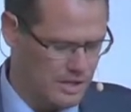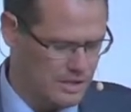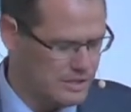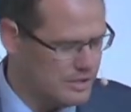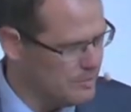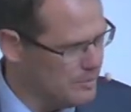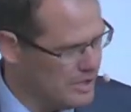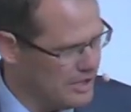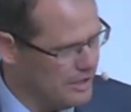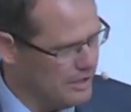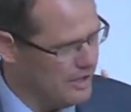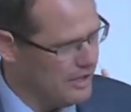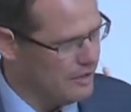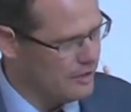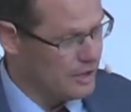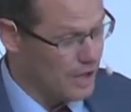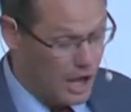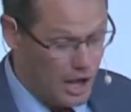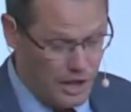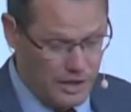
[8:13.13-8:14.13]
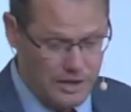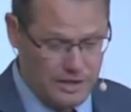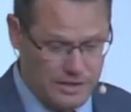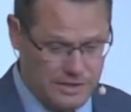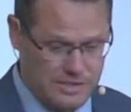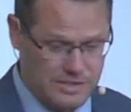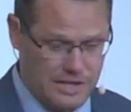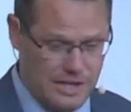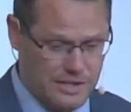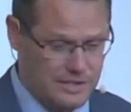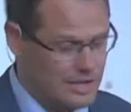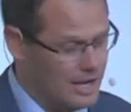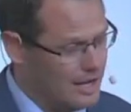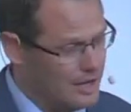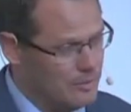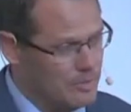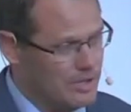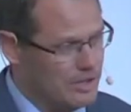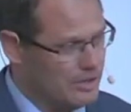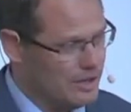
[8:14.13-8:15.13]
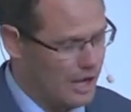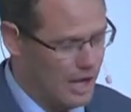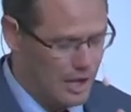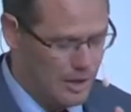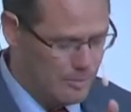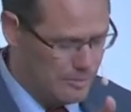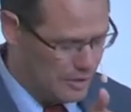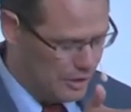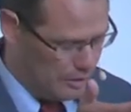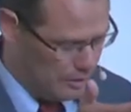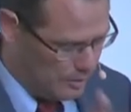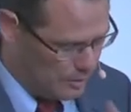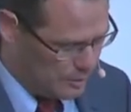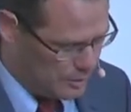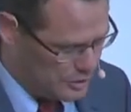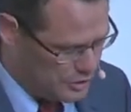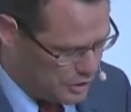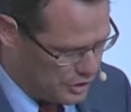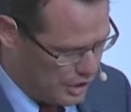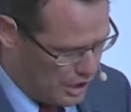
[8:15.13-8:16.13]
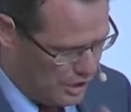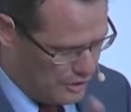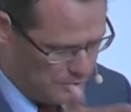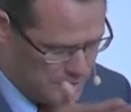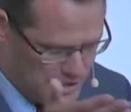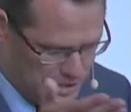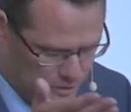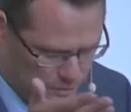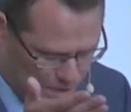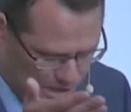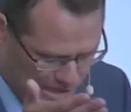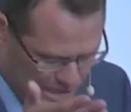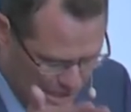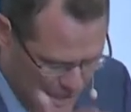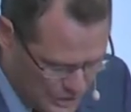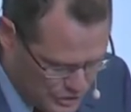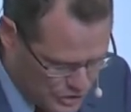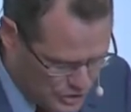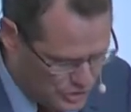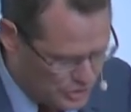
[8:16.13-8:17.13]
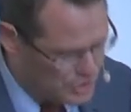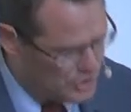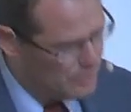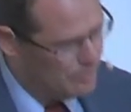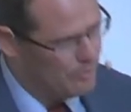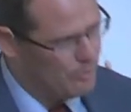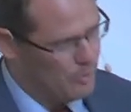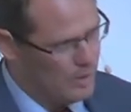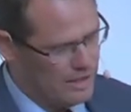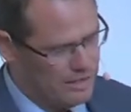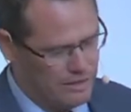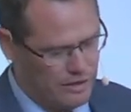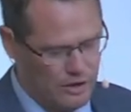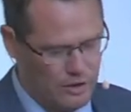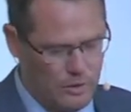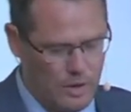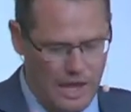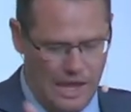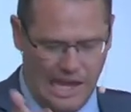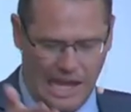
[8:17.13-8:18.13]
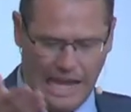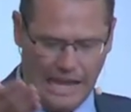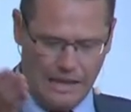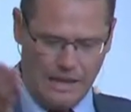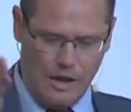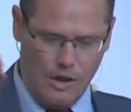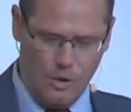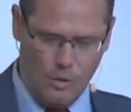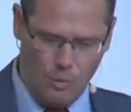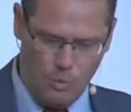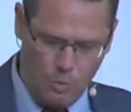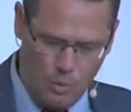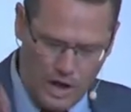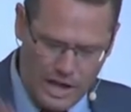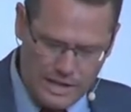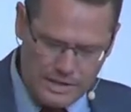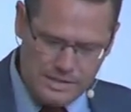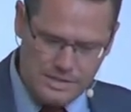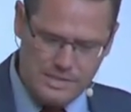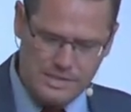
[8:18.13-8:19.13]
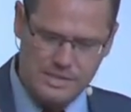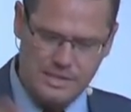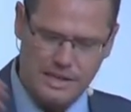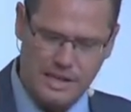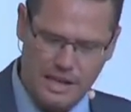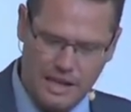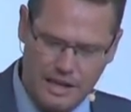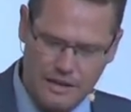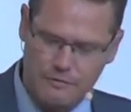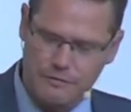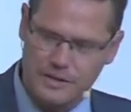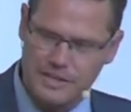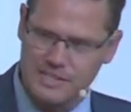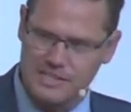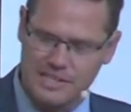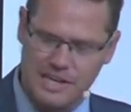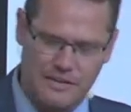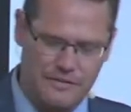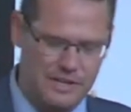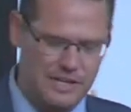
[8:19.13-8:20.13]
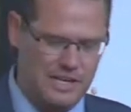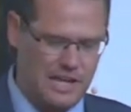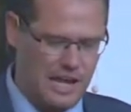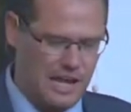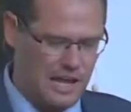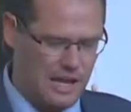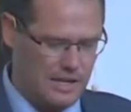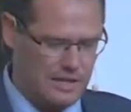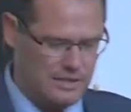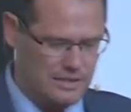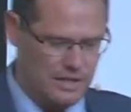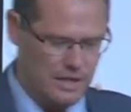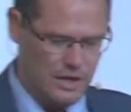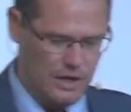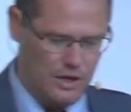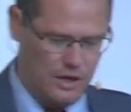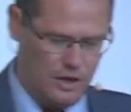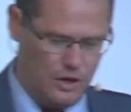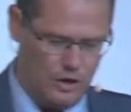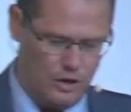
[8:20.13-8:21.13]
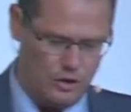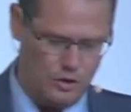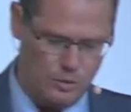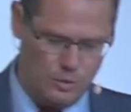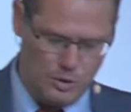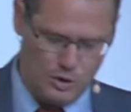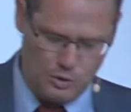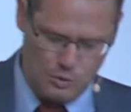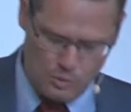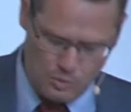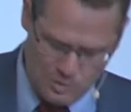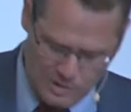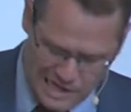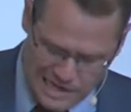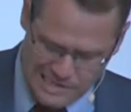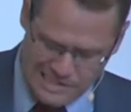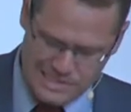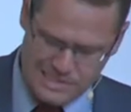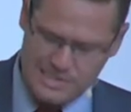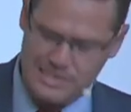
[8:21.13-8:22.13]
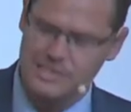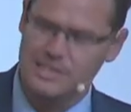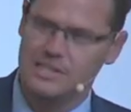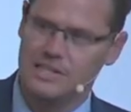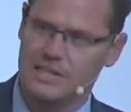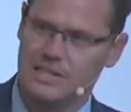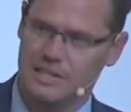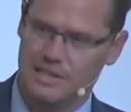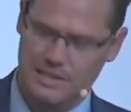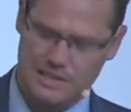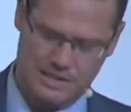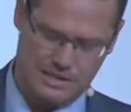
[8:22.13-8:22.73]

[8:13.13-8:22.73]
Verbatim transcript: and similarly, here God says, I am, in, I am the Lord your God who is in relationship with you, and once every seven days you will rest